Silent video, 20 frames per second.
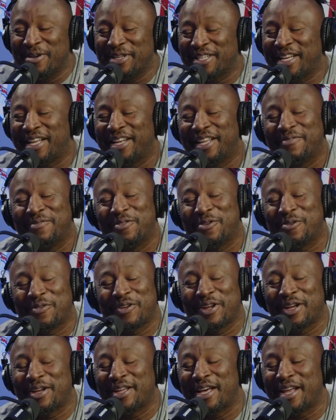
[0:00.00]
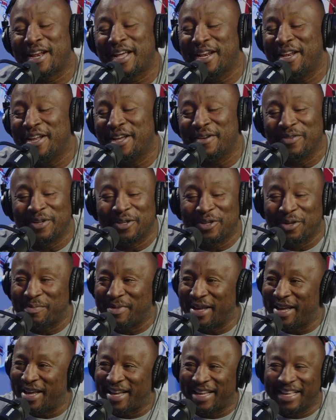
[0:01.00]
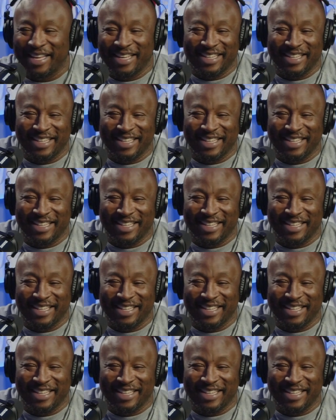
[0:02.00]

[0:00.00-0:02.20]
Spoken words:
once I left North Carolina, I never looked back.